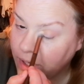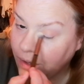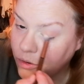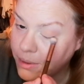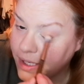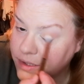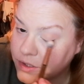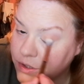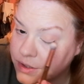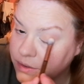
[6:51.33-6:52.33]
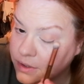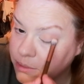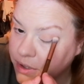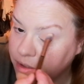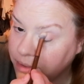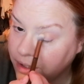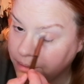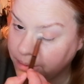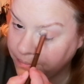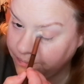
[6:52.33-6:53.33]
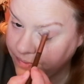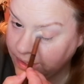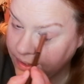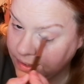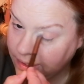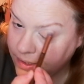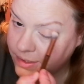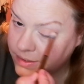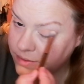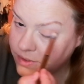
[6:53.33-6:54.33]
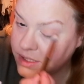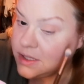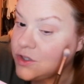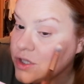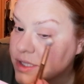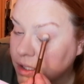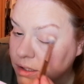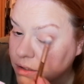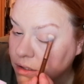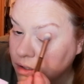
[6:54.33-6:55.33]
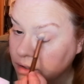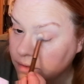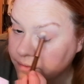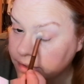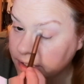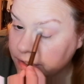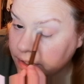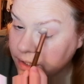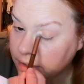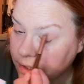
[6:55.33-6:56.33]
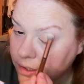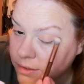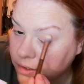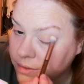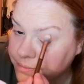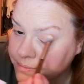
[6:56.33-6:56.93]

I'll go back to just talking about the makeup. So this is just a lovely colour,